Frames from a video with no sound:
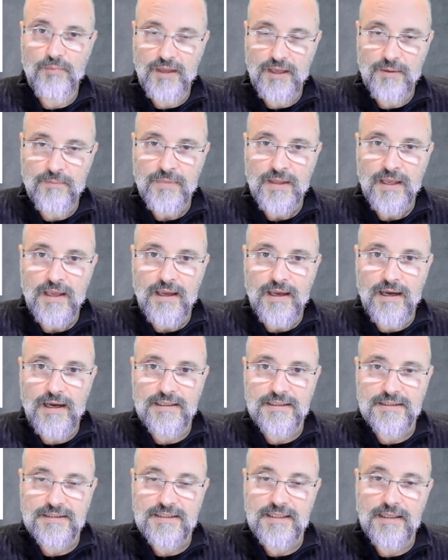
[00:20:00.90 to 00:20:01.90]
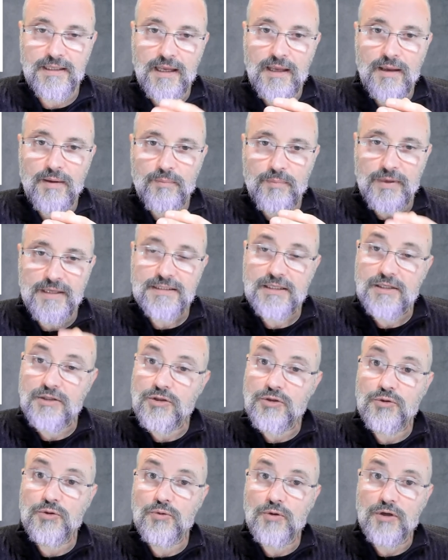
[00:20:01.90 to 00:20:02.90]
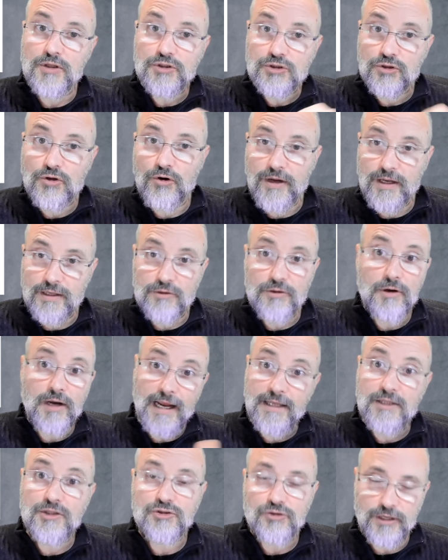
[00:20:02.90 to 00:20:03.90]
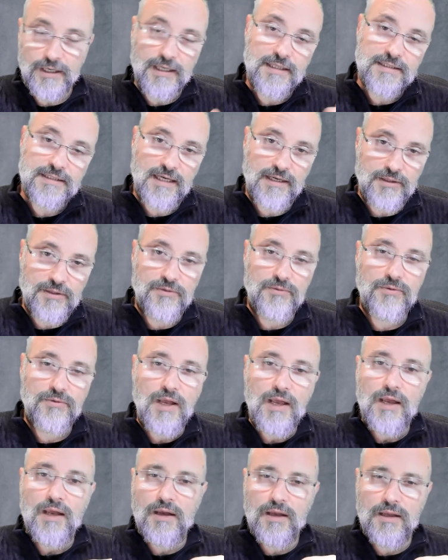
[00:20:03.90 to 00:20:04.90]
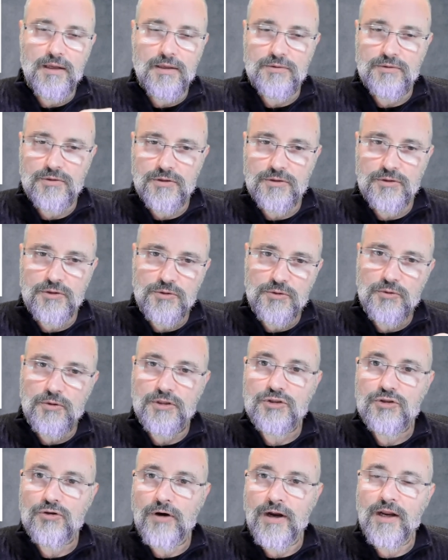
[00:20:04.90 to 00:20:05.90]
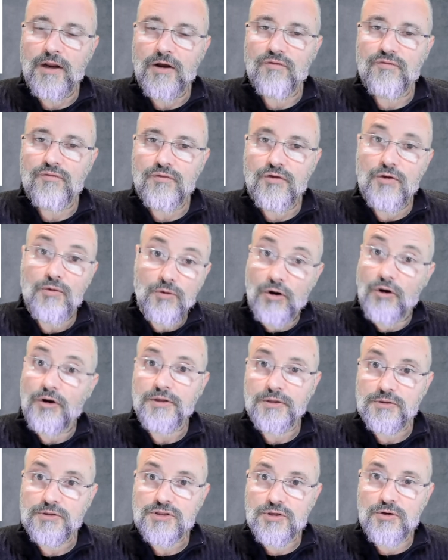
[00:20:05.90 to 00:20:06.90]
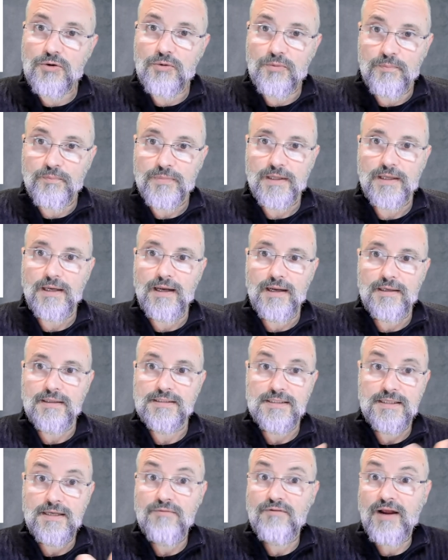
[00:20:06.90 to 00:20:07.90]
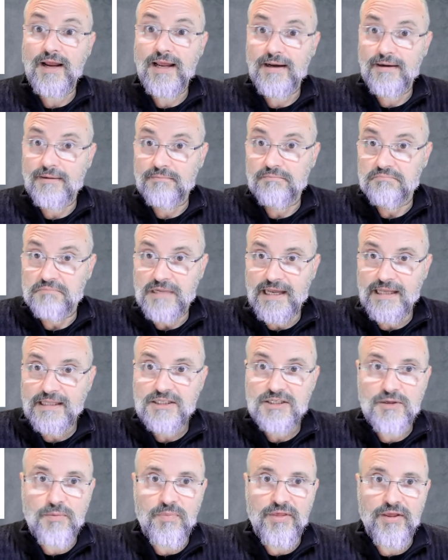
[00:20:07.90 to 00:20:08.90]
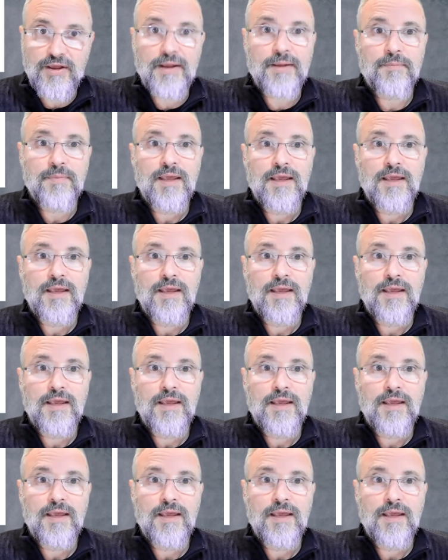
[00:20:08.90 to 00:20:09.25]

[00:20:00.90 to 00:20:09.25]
me. And I said, please, can you do a drawing? Do you like drawing? Yes, I do. Uh, can you do a drawing of you going to school and see if I can get something.